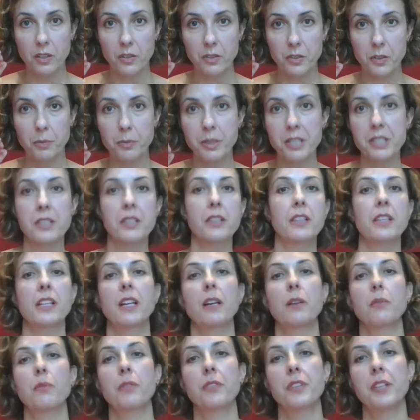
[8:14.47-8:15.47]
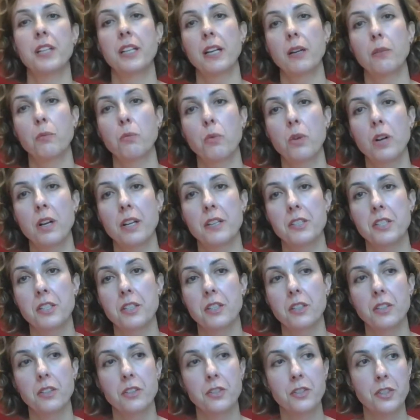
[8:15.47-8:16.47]
The reason that I want
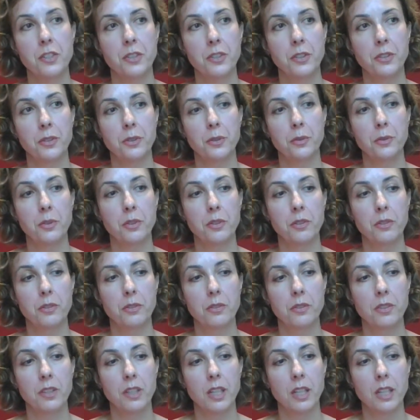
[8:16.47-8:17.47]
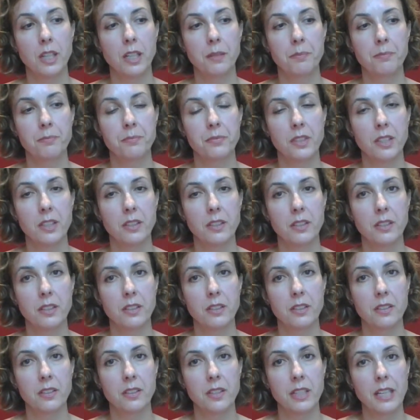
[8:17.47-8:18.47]
to
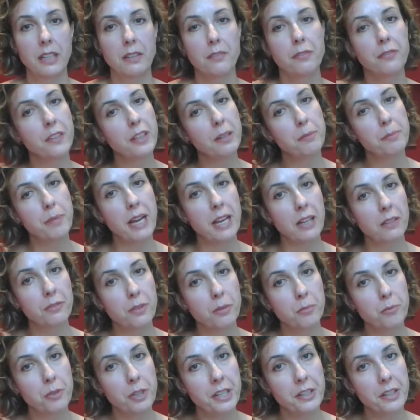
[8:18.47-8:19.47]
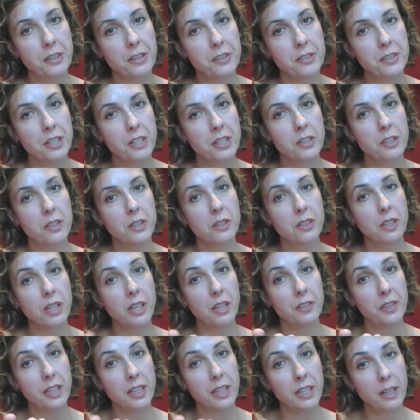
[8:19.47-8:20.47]
get feedback from readers and
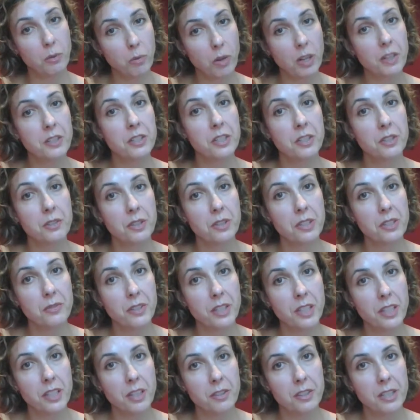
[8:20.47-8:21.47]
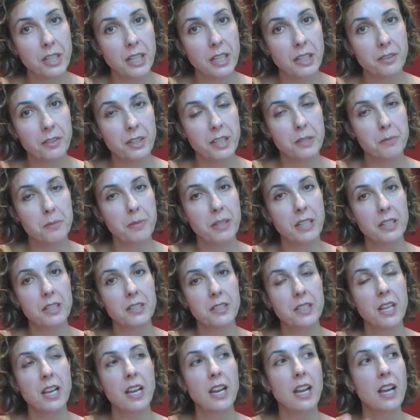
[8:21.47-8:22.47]
that I want to do this video diary is
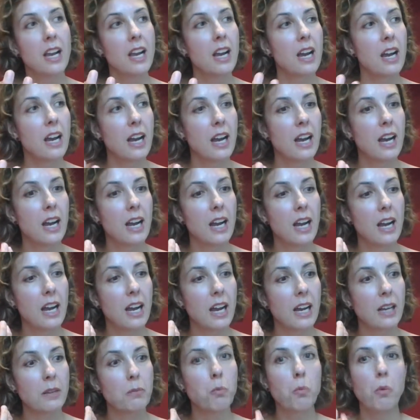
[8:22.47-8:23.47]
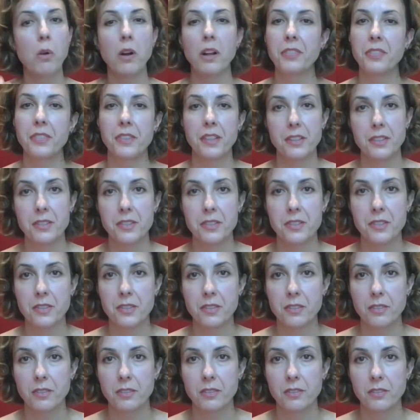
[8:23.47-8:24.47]
because I want
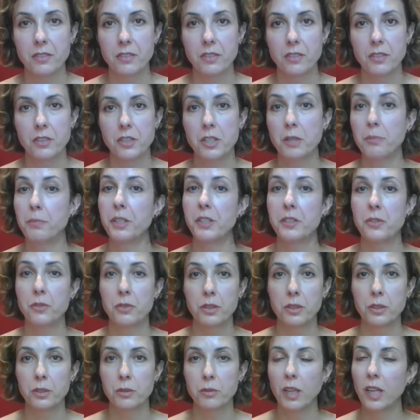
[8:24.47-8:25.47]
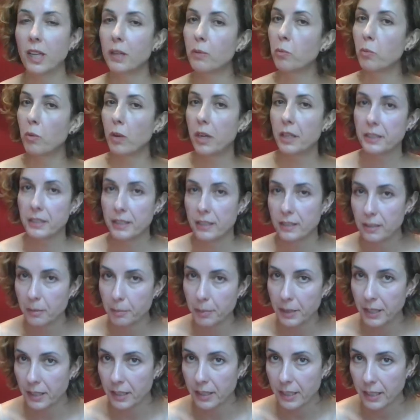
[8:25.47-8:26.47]
this to be true. I want it to
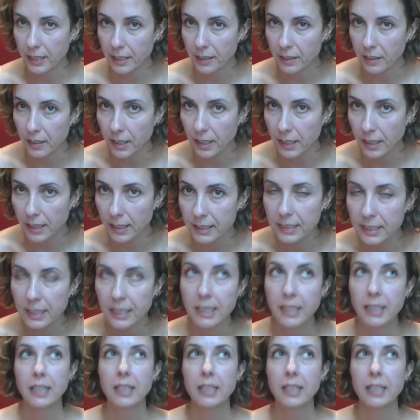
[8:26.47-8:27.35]
be a kick in the gut.